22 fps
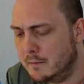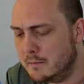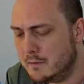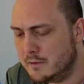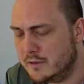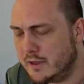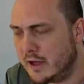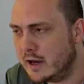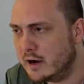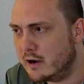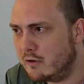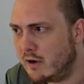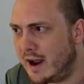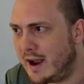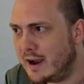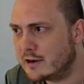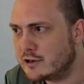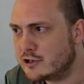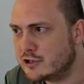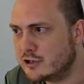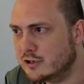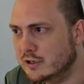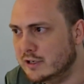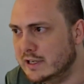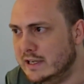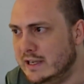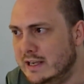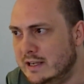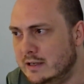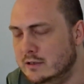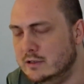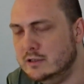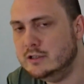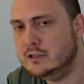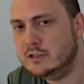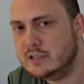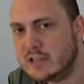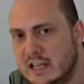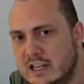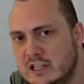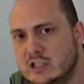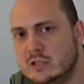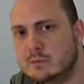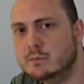that are actually
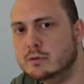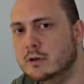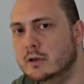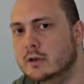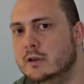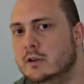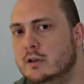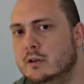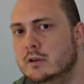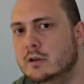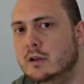desperate.